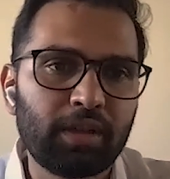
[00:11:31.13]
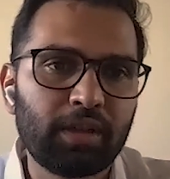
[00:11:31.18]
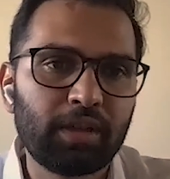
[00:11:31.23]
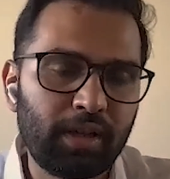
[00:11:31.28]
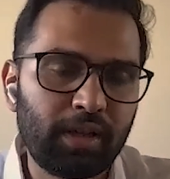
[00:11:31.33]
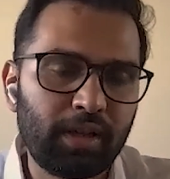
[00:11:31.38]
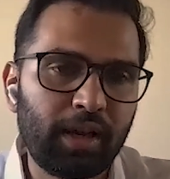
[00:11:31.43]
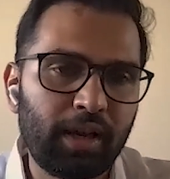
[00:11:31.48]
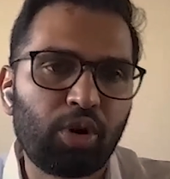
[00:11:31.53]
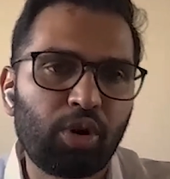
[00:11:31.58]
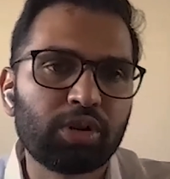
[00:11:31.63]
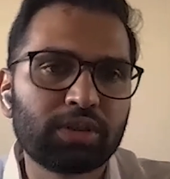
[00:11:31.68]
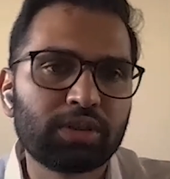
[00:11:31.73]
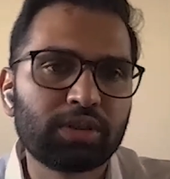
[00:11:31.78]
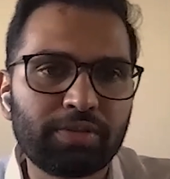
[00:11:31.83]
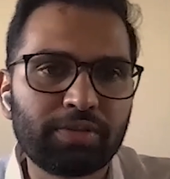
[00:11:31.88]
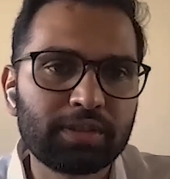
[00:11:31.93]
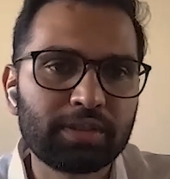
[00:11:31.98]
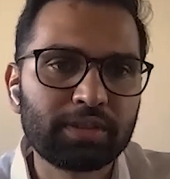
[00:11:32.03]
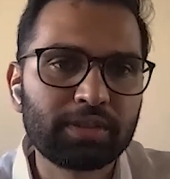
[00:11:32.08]
across
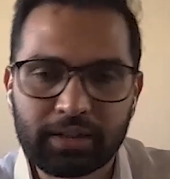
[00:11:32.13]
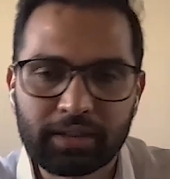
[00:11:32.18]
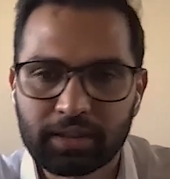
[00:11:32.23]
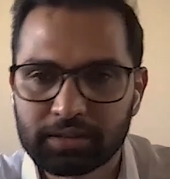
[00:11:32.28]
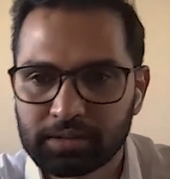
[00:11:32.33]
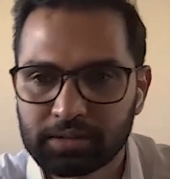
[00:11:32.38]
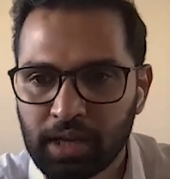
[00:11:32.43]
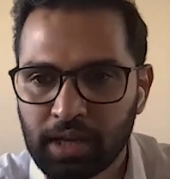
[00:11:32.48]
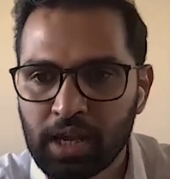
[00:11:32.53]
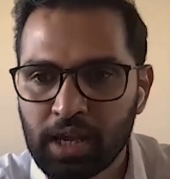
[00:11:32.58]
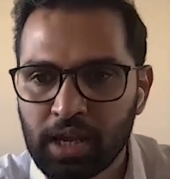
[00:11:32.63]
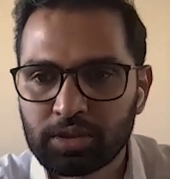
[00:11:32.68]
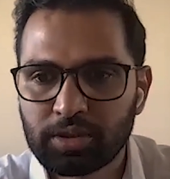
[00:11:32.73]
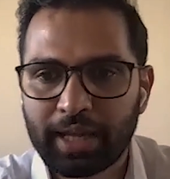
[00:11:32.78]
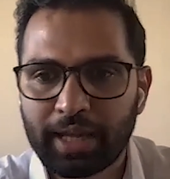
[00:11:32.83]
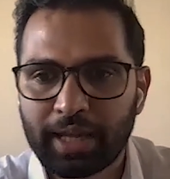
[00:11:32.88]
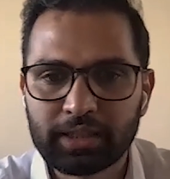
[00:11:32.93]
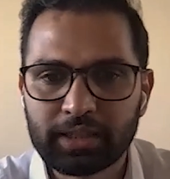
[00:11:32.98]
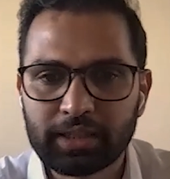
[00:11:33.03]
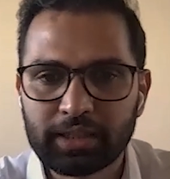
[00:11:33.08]
different status. So
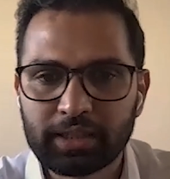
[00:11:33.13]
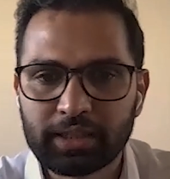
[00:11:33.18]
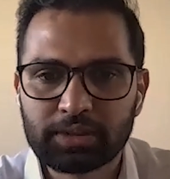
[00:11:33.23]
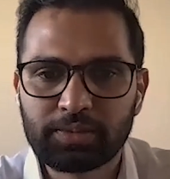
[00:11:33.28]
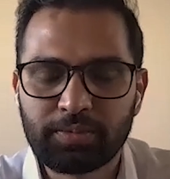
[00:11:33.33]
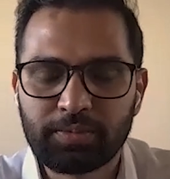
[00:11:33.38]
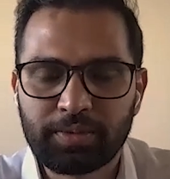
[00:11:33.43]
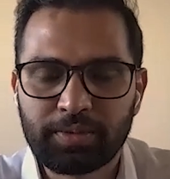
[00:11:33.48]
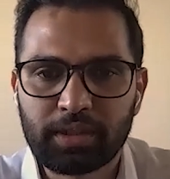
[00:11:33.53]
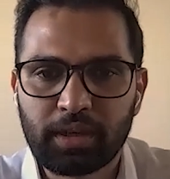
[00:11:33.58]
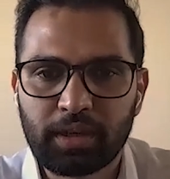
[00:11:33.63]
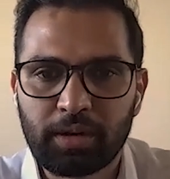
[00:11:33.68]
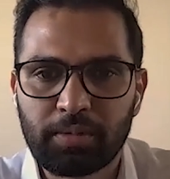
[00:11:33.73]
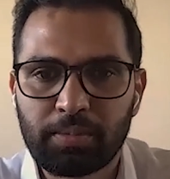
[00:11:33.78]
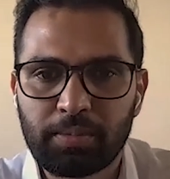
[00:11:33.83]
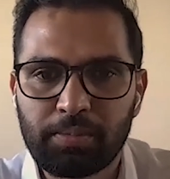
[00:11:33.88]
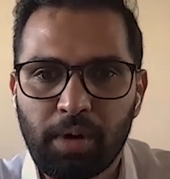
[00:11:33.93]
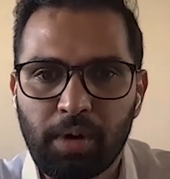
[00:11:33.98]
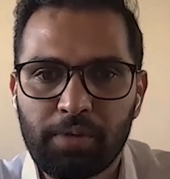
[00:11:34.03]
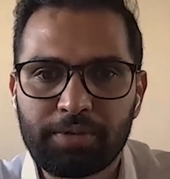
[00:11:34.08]
that is with
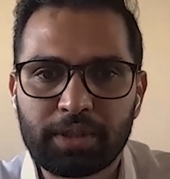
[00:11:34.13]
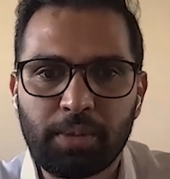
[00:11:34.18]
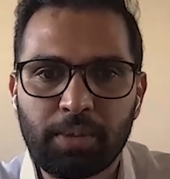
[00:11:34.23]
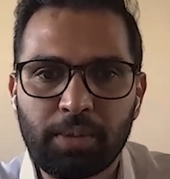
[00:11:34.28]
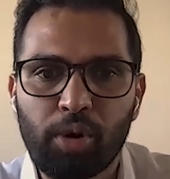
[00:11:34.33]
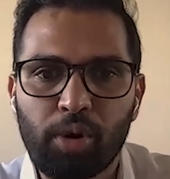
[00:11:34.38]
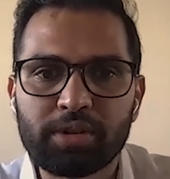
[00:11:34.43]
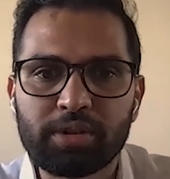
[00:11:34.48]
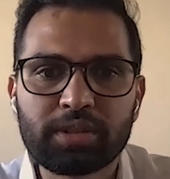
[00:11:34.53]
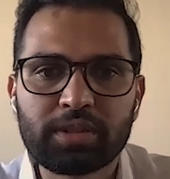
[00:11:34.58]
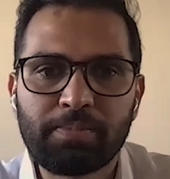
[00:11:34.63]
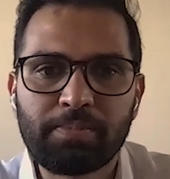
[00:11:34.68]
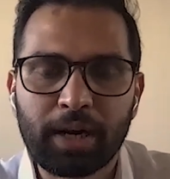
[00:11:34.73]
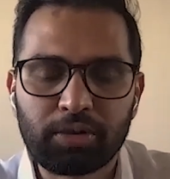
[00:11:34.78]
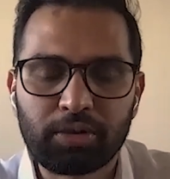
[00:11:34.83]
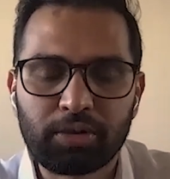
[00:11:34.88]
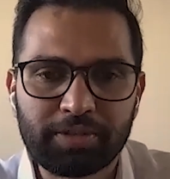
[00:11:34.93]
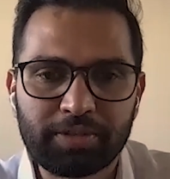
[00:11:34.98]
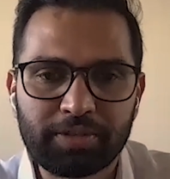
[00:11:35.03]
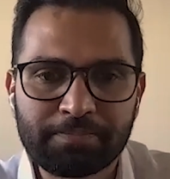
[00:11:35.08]
the policy
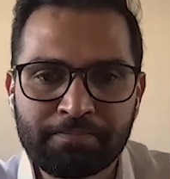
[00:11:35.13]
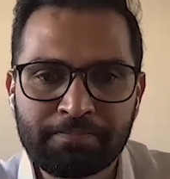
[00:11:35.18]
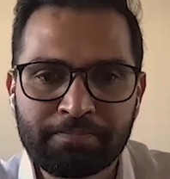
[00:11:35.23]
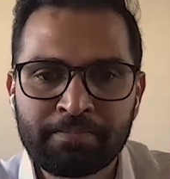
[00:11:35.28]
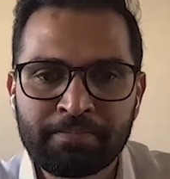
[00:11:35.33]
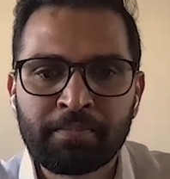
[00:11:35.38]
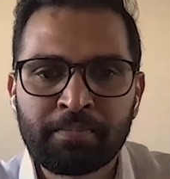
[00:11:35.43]
part of it.